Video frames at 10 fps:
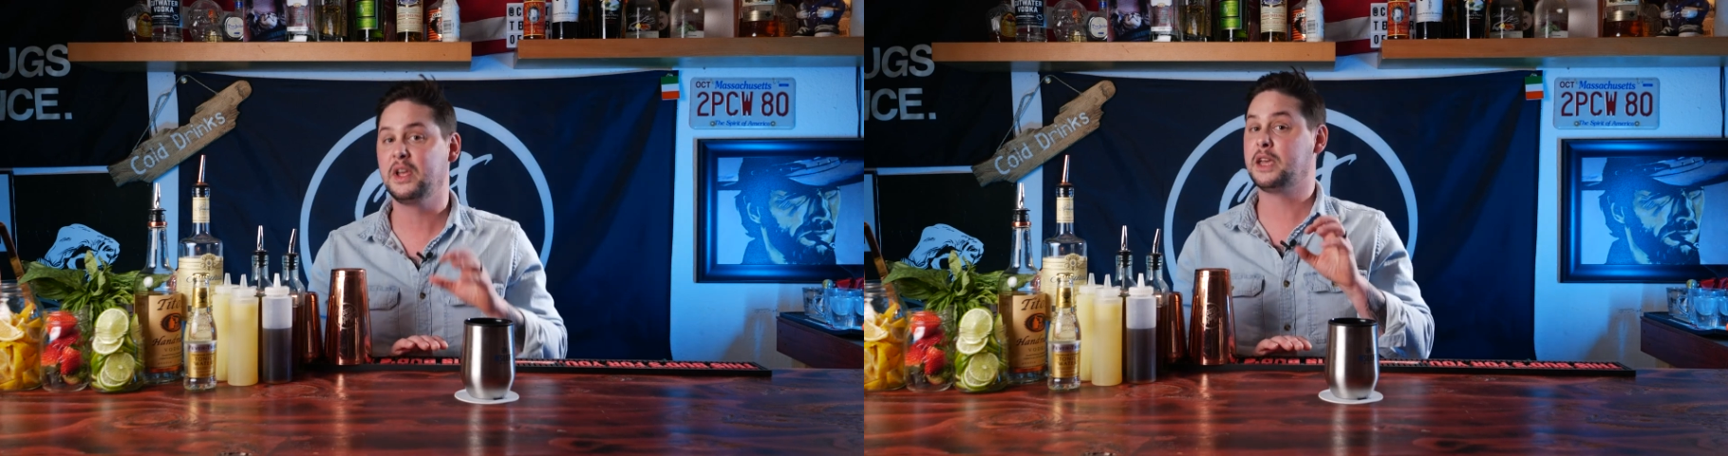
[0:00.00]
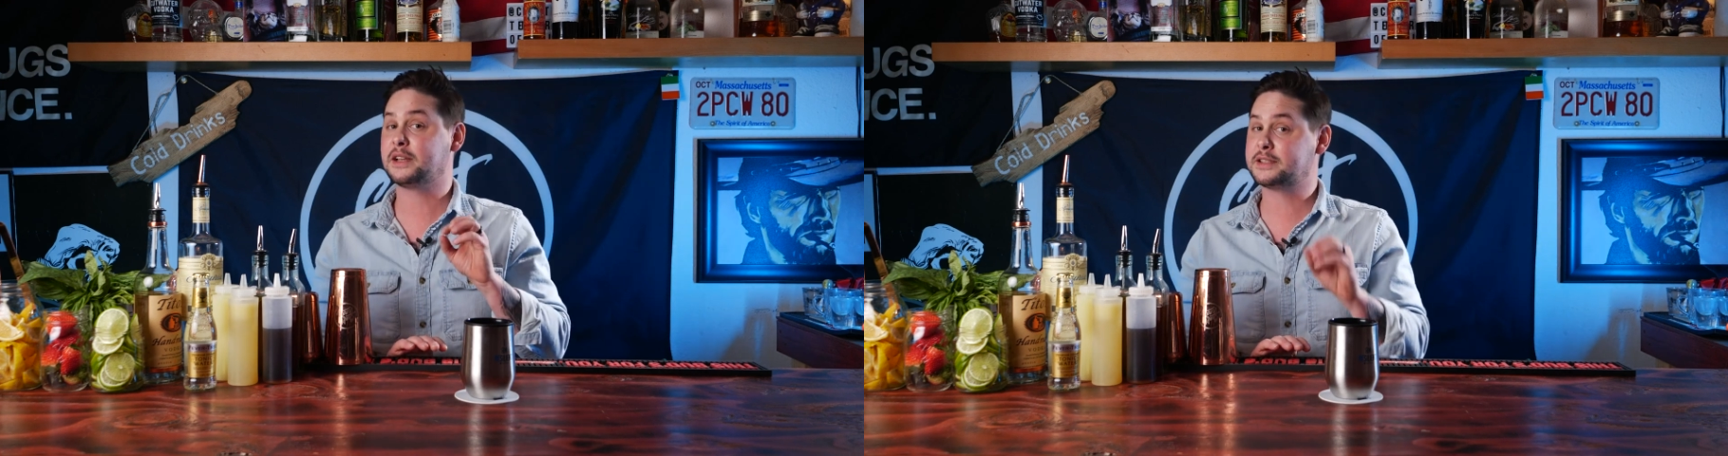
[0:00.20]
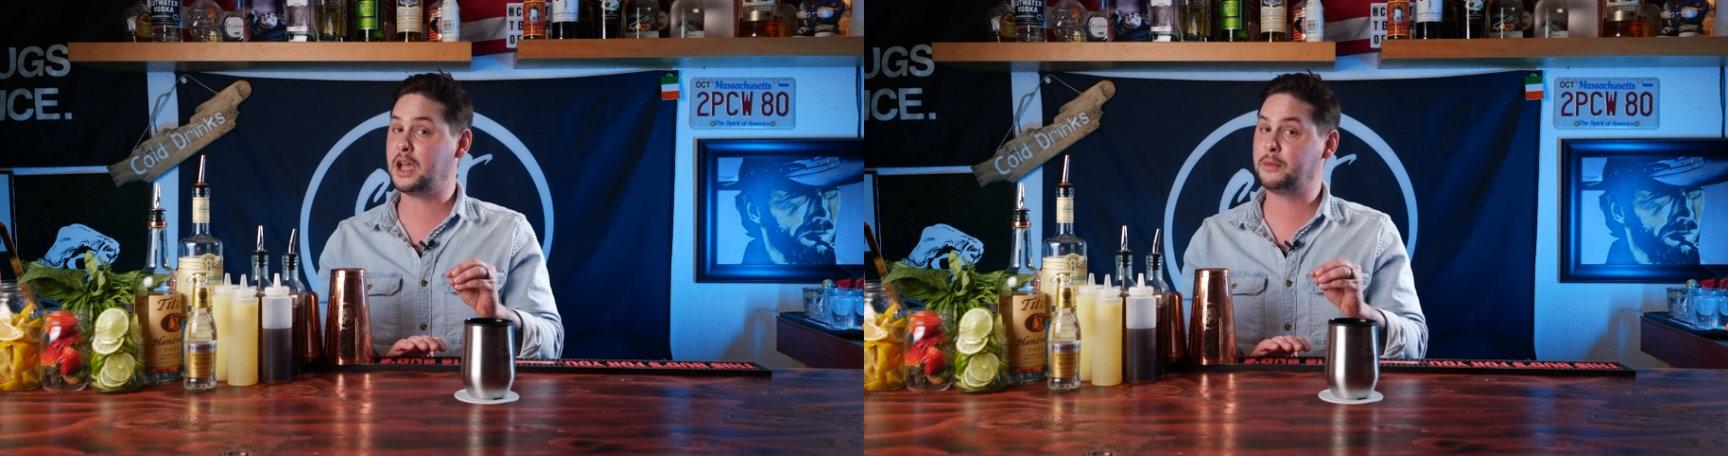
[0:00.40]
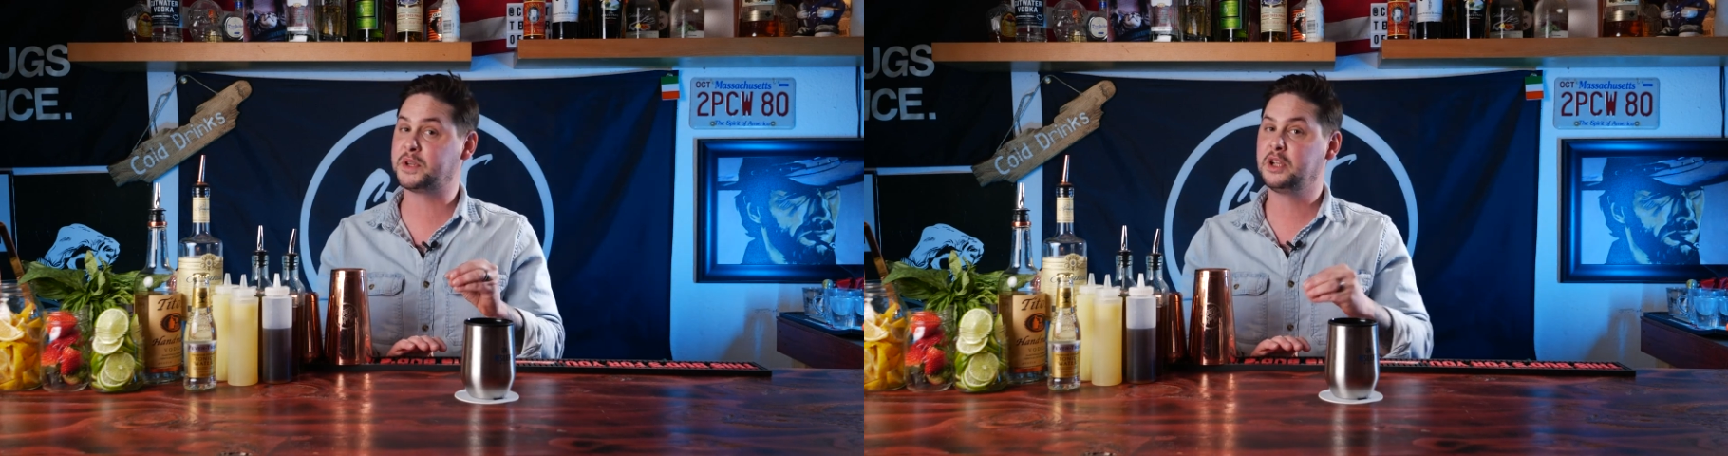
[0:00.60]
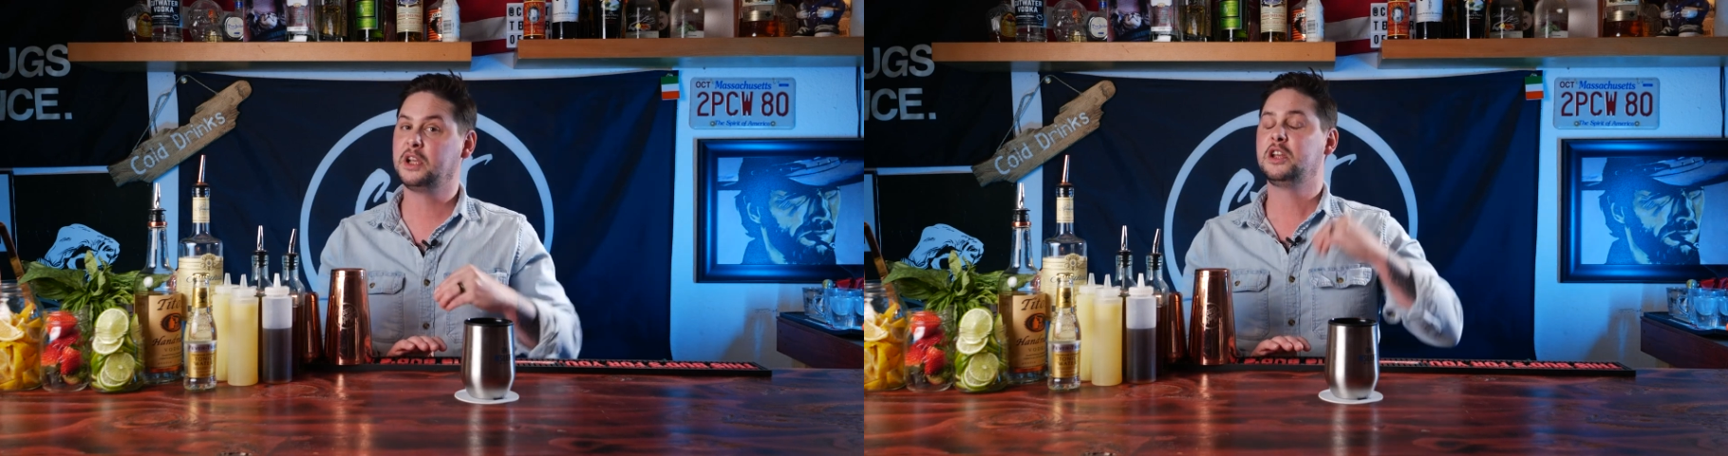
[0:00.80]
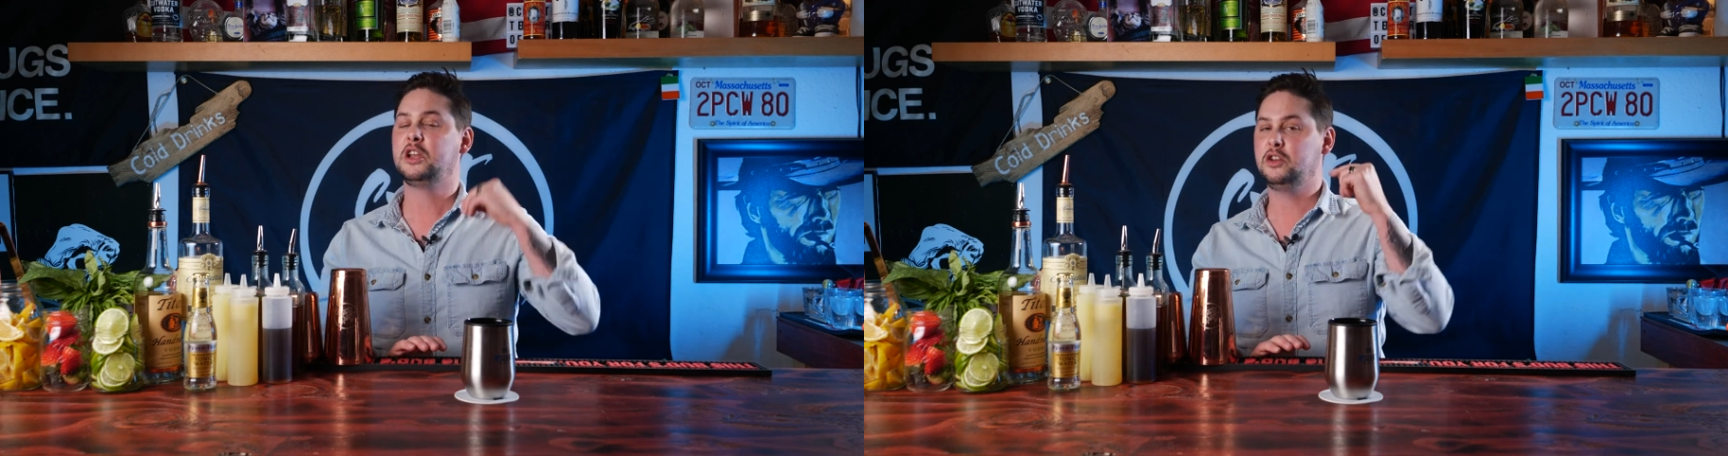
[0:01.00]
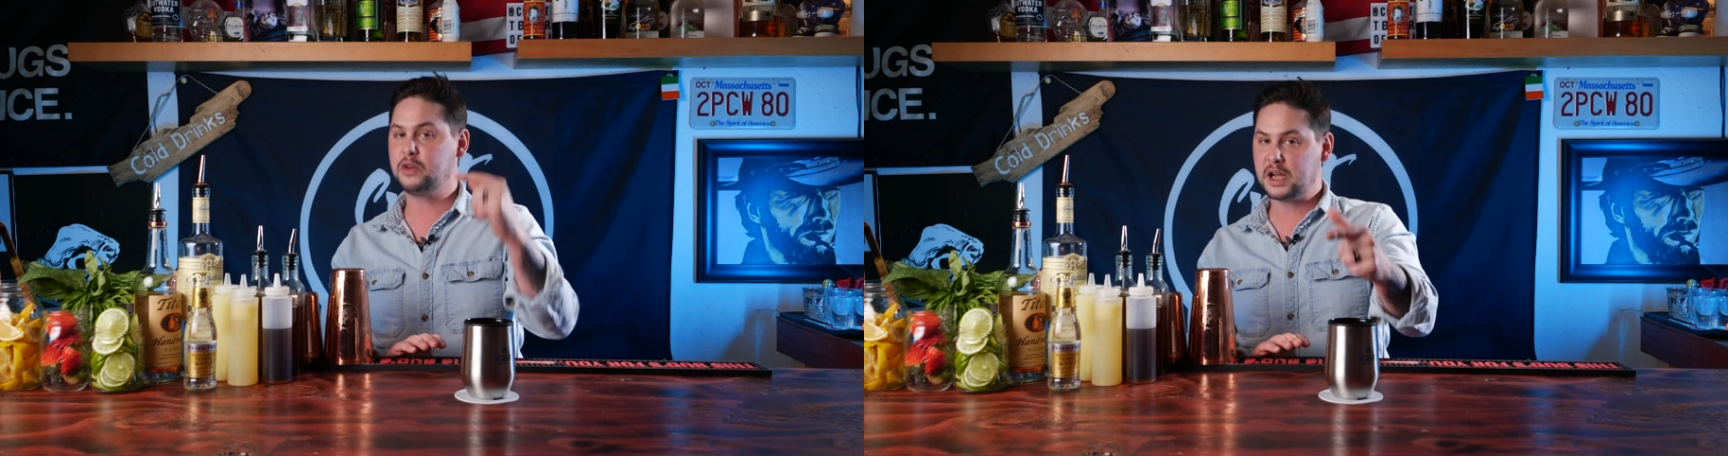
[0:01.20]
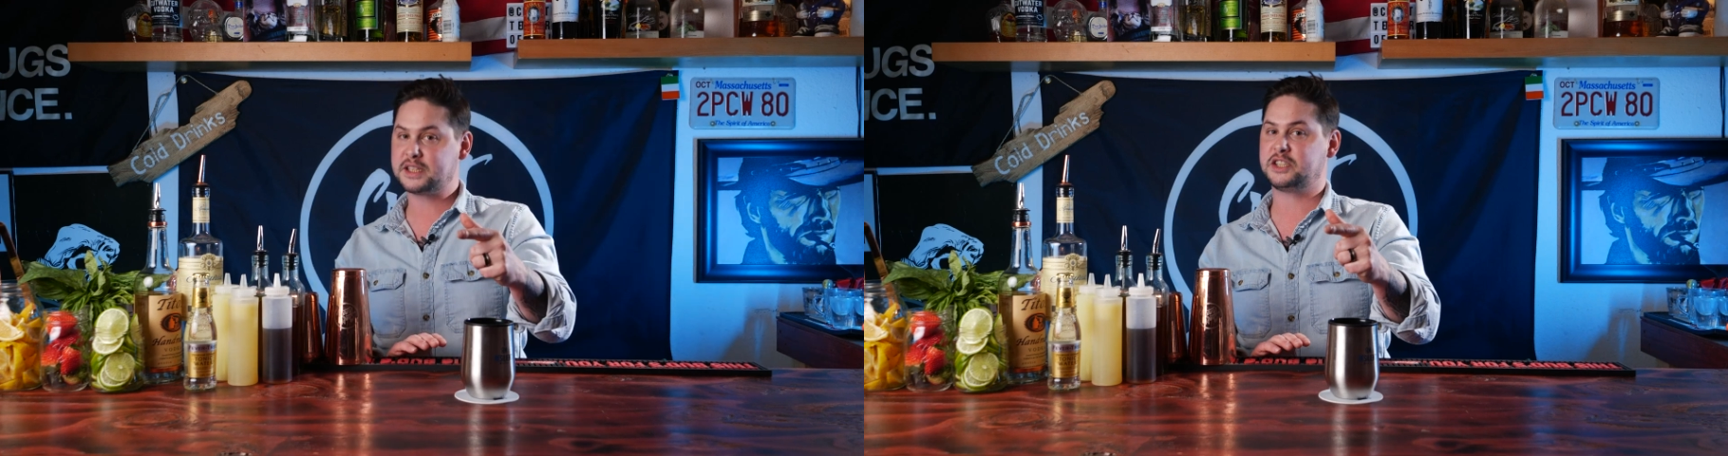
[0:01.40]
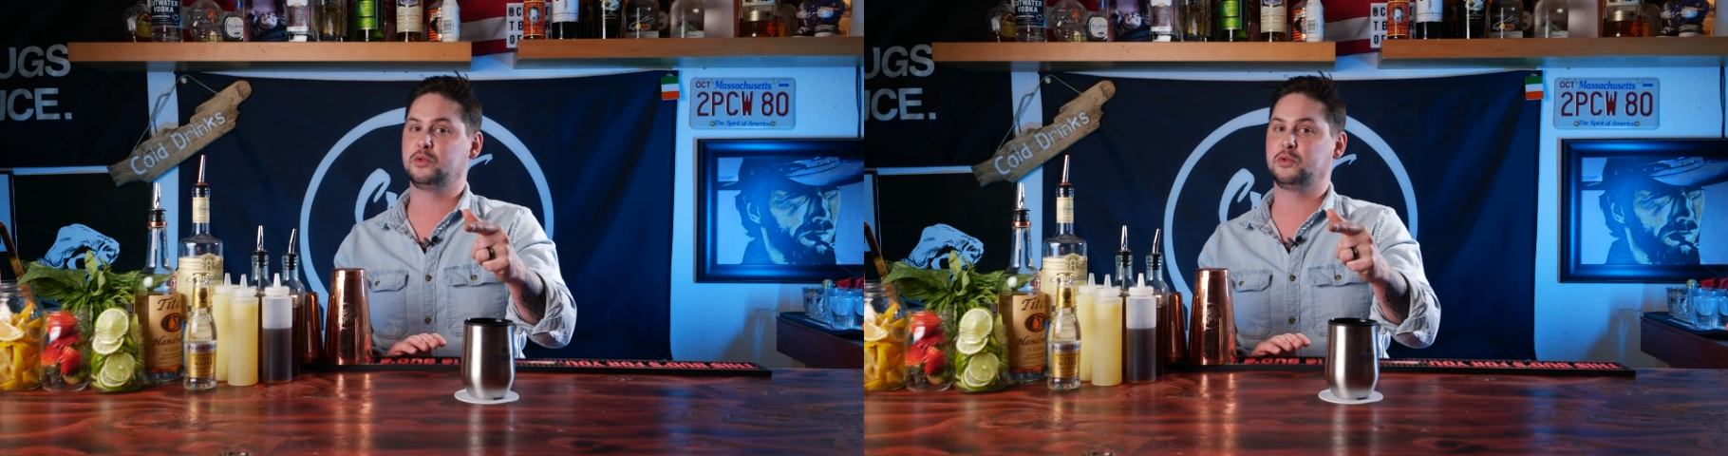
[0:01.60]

except you guys get